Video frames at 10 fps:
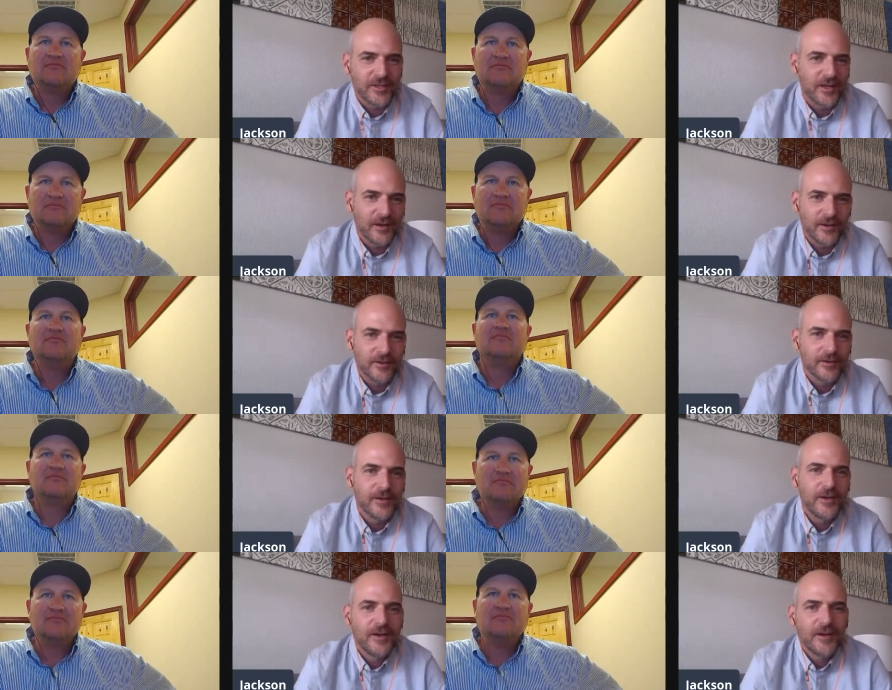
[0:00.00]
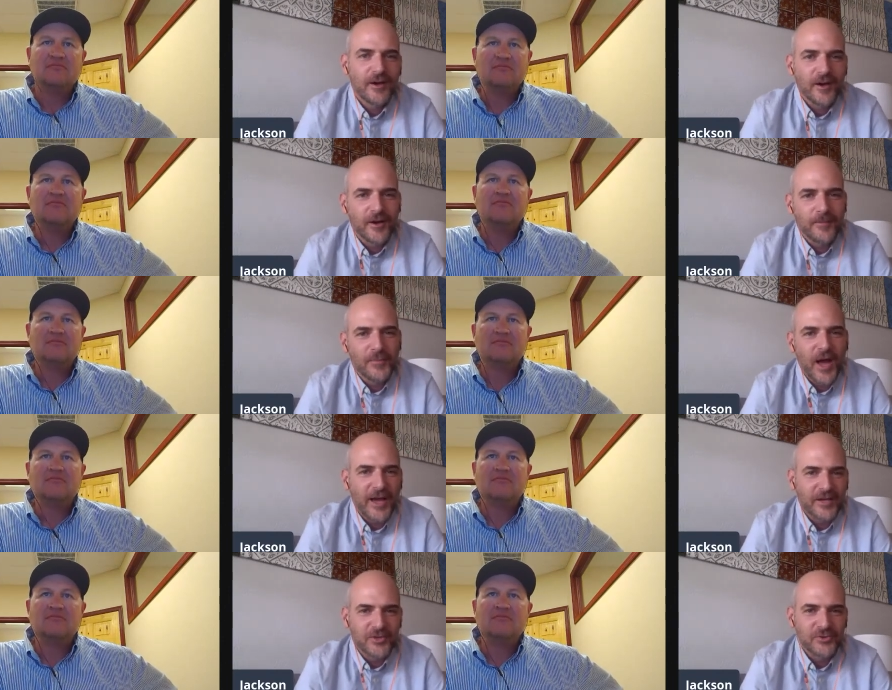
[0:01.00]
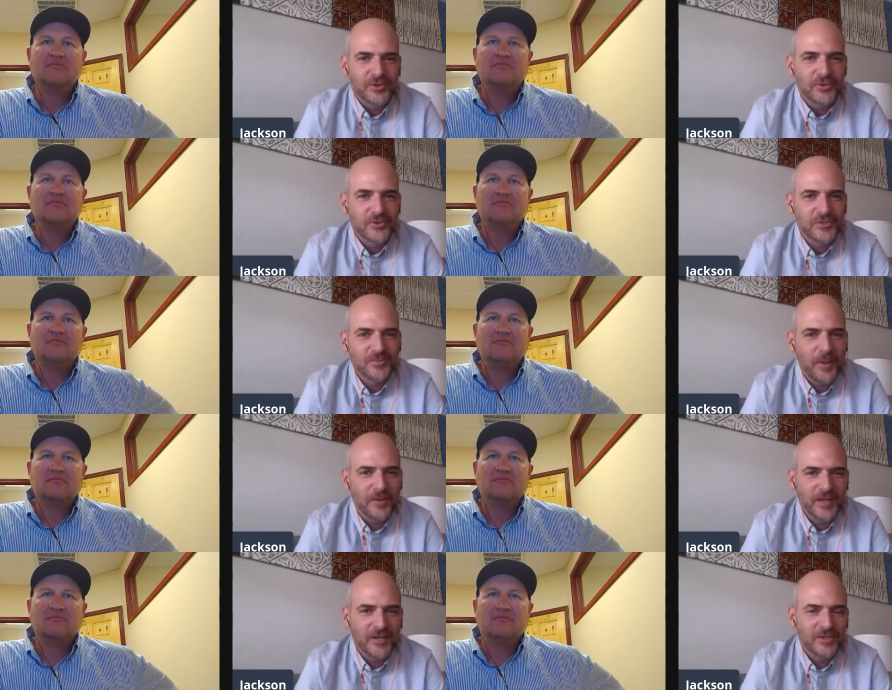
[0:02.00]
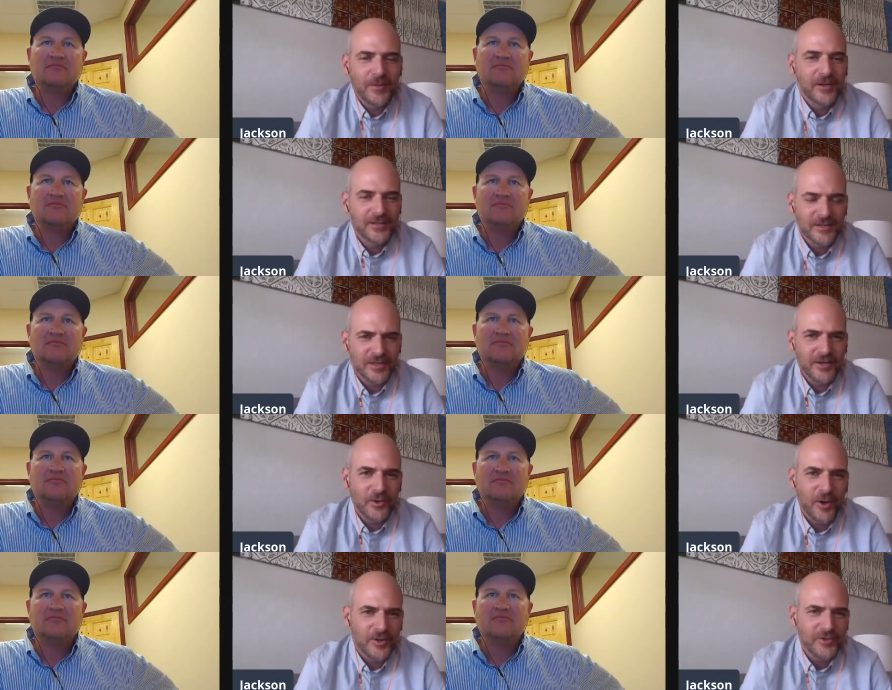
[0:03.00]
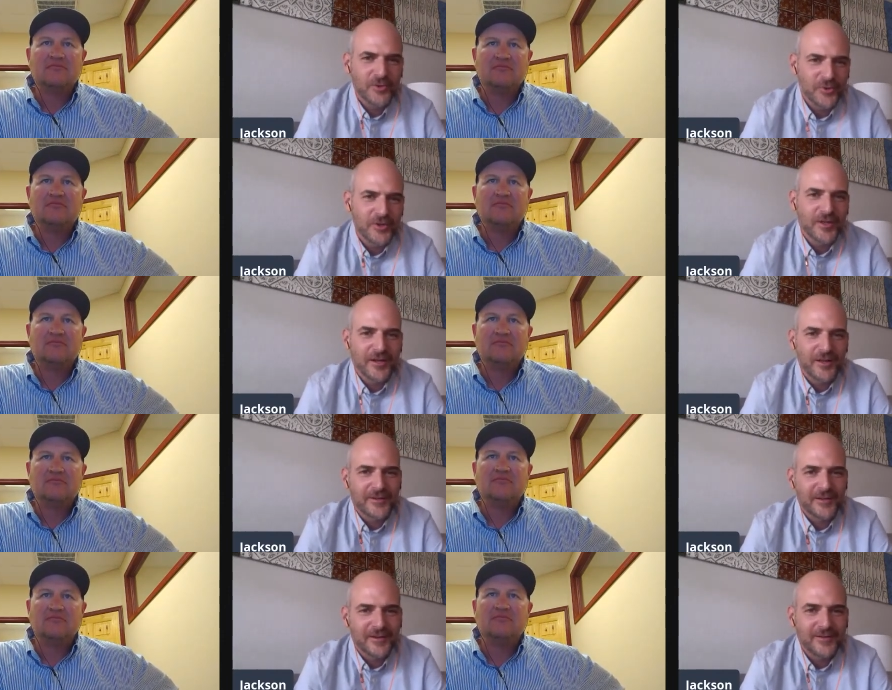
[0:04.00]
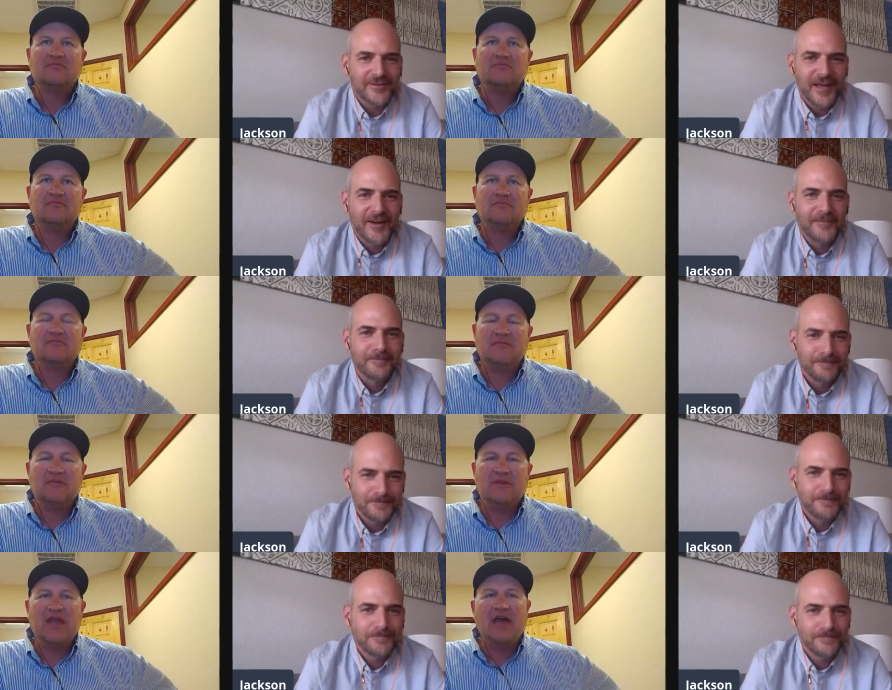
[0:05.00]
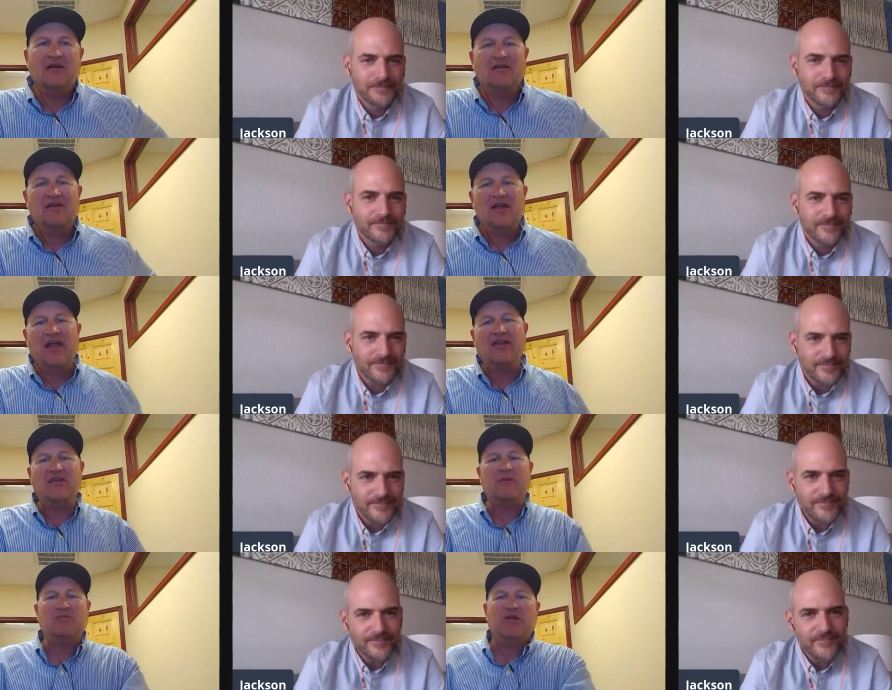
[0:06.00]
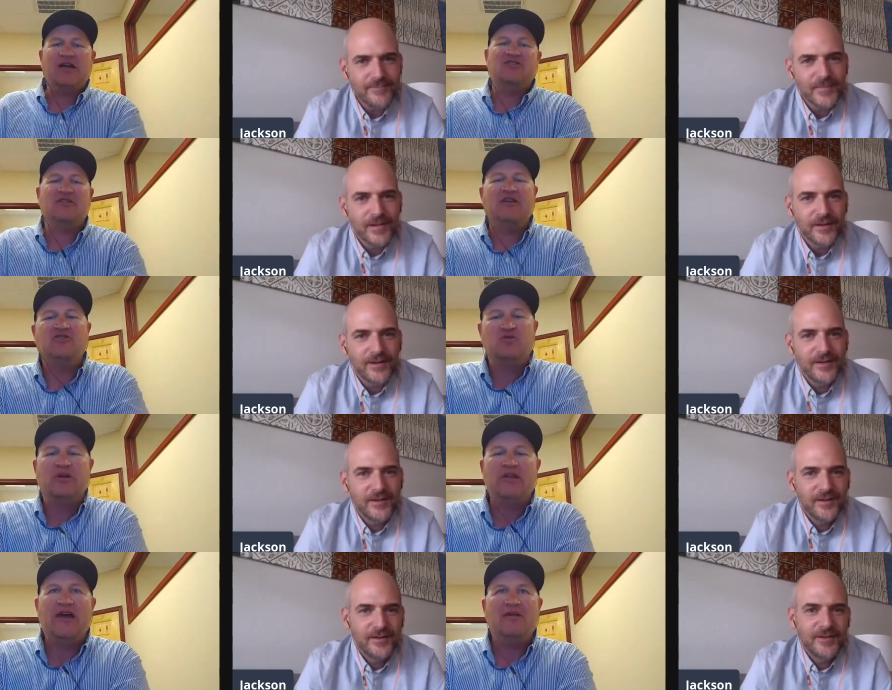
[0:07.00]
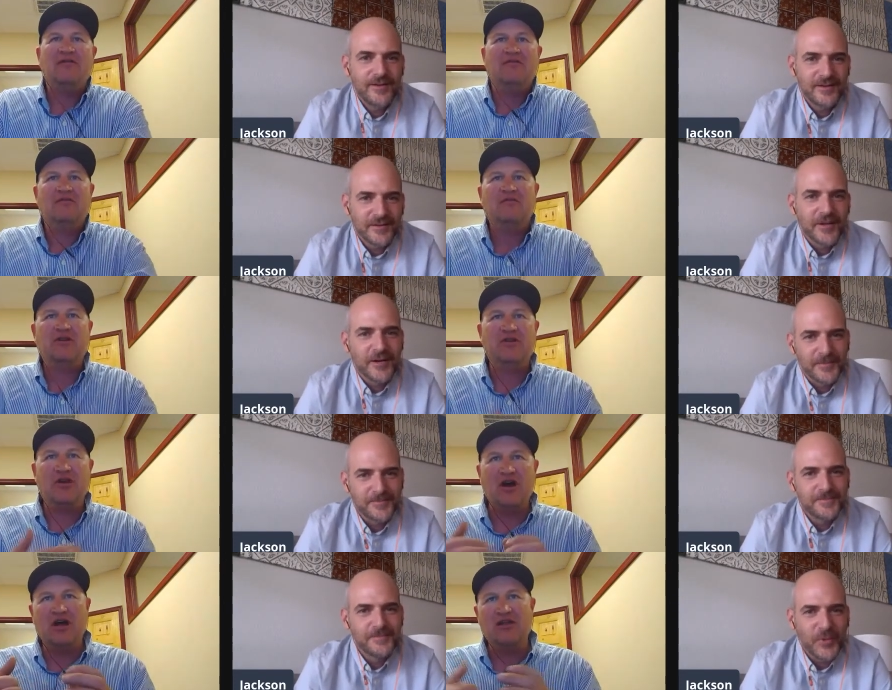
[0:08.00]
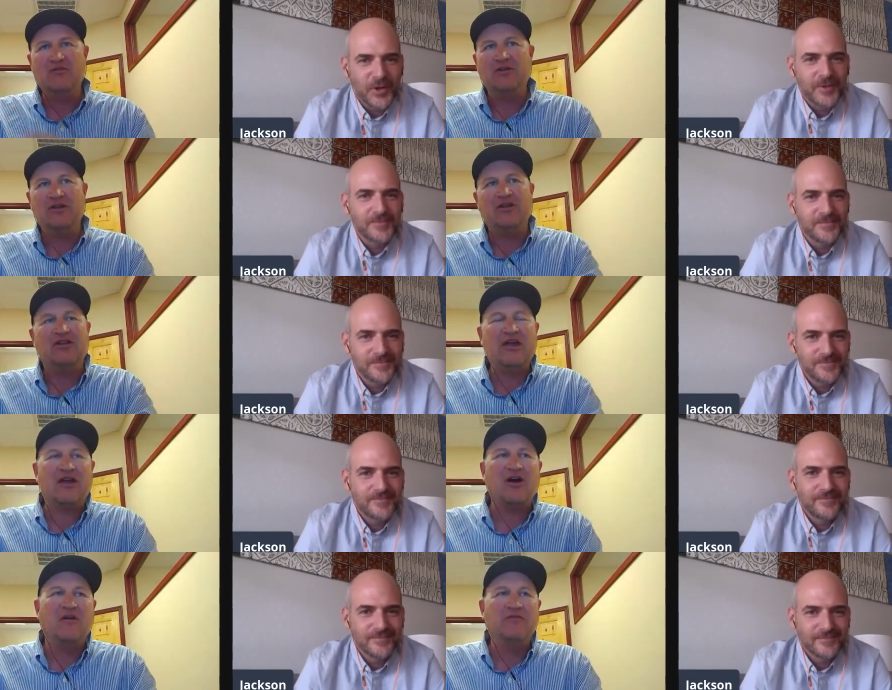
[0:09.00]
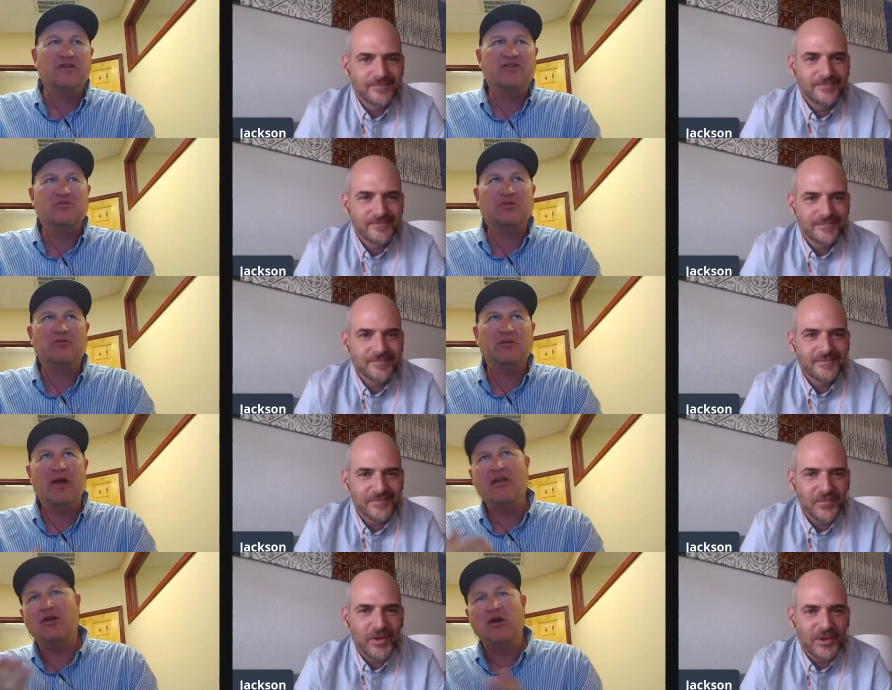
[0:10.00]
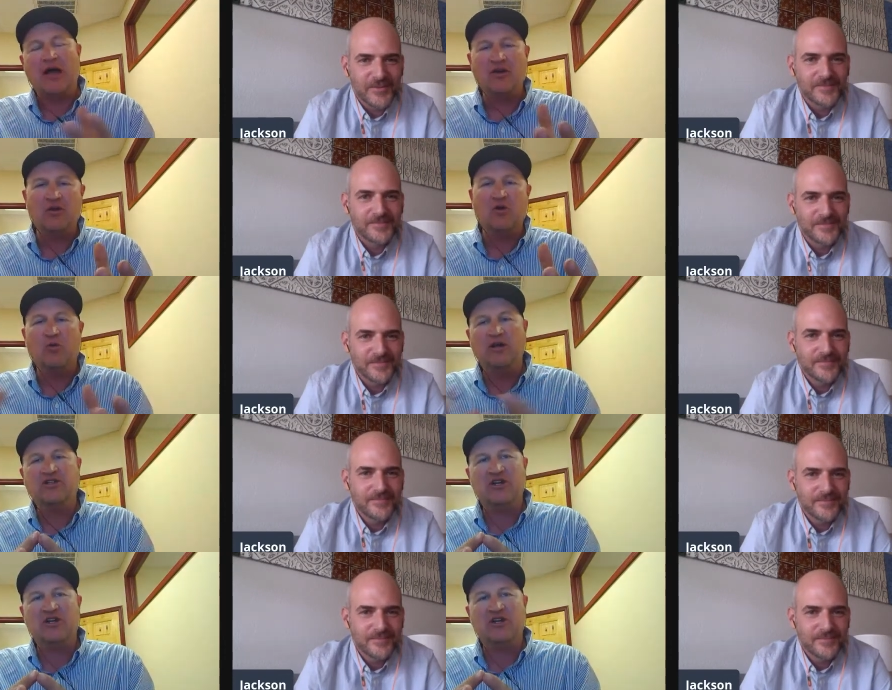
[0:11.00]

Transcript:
Speaker 1: and a um, the High Country News publication. I mean, it's, it's like a it's a really eclectic town.
Speaker 2: Yeah, and I think people actually enjoy that. Yeah. When they're not, yeah. whether that conflict has been. Yeah. I don't know what